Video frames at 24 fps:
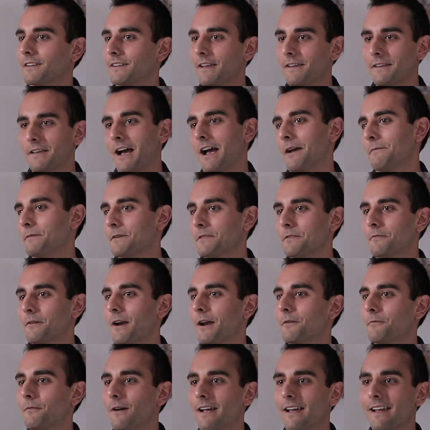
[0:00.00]
that can guide me in the
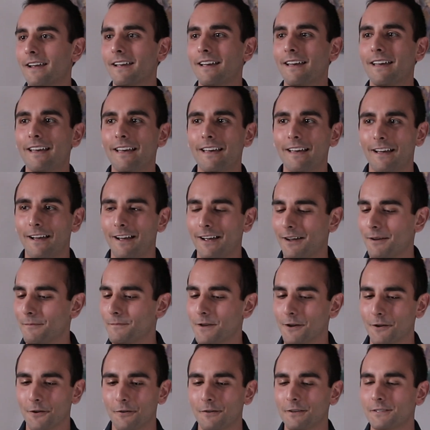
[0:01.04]
right way.
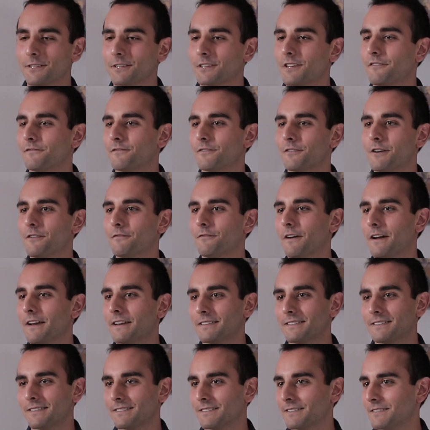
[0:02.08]
You're always looking for
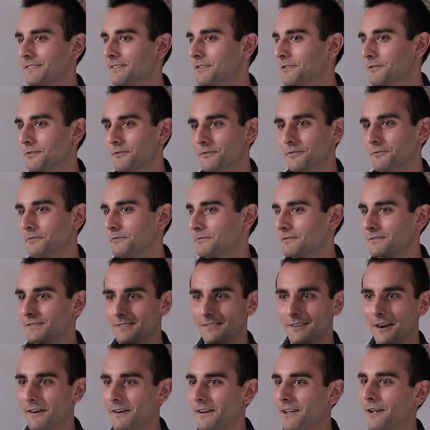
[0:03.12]
advice as a new
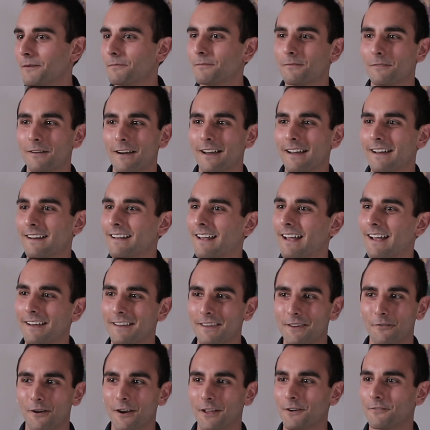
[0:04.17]
startup, right?
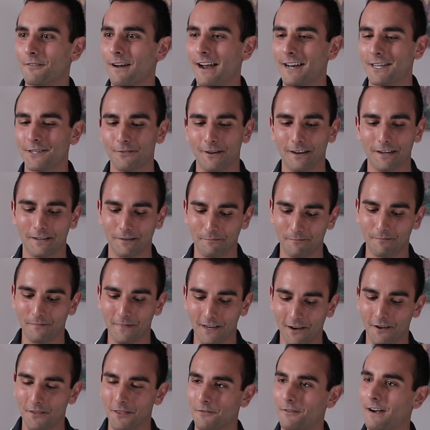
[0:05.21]
You want to graduate and
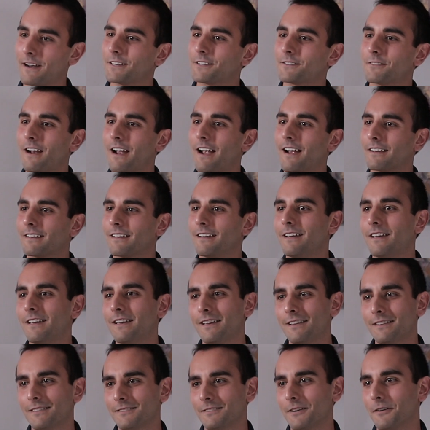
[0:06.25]
be on the right track.
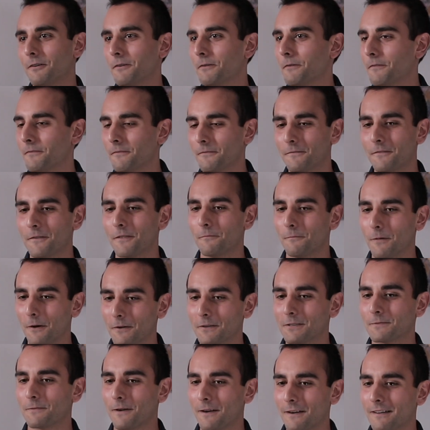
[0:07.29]
So for the
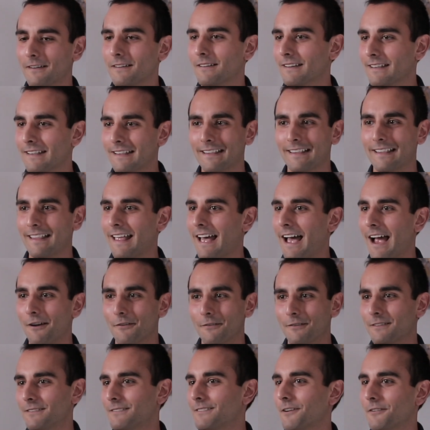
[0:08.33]
most part, I
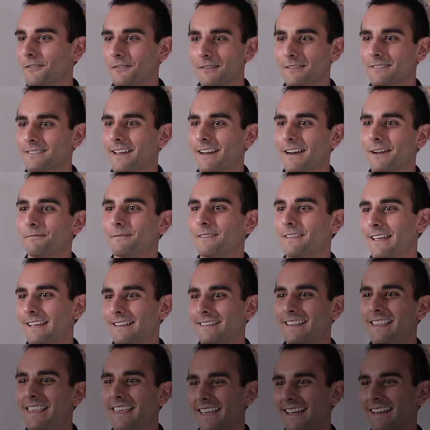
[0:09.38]
would totally sign up to that.